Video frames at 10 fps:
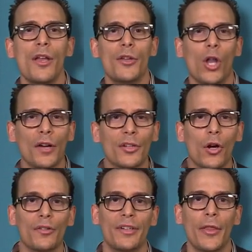
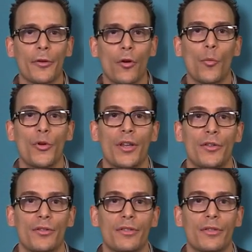Naloxegol is another
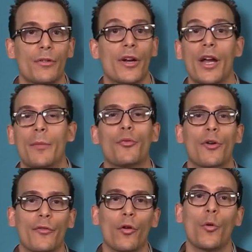opioid-induced or a
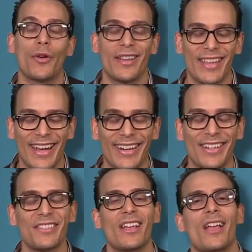peripheral opioid
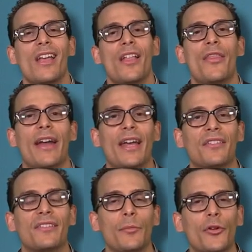antagonist that has
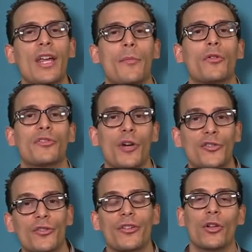a similar chemical
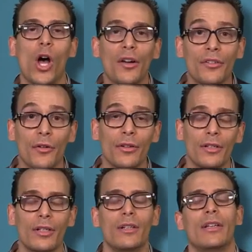structure to naloxone,
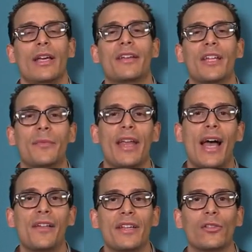except it
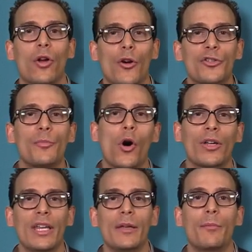has a large,
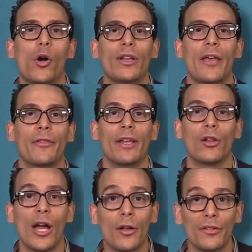bulky polyethylene
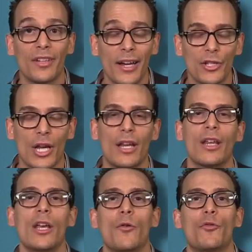glycol side chain,
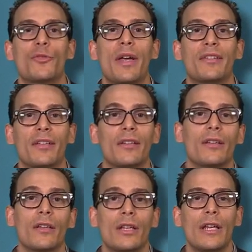which makes it
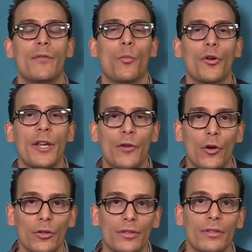even more
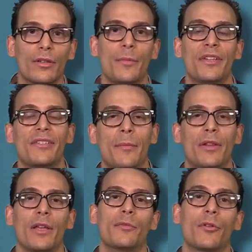difficult to be
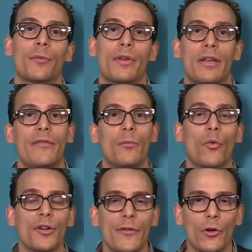systemically absorbed and even
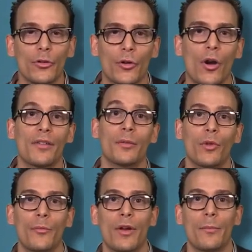more difficult to cross the
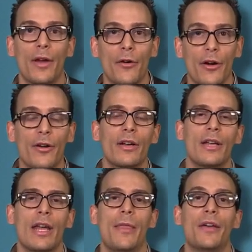blood-brain barrier,
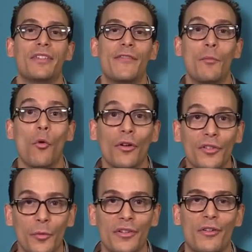and thus even more
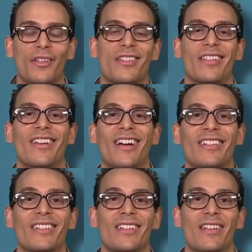so restricted to the
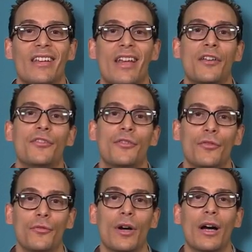gut and
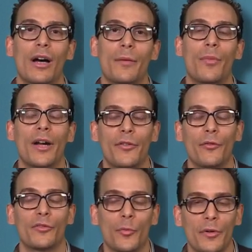to bind to
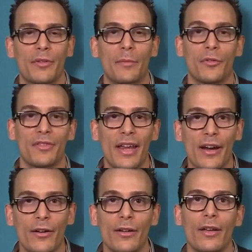those opioid receptors
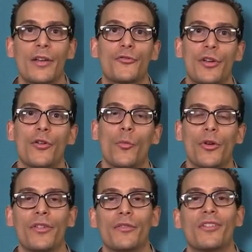there and treat
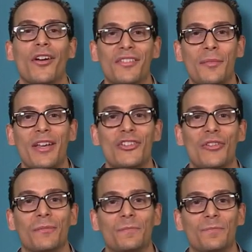opioid-induced constipation.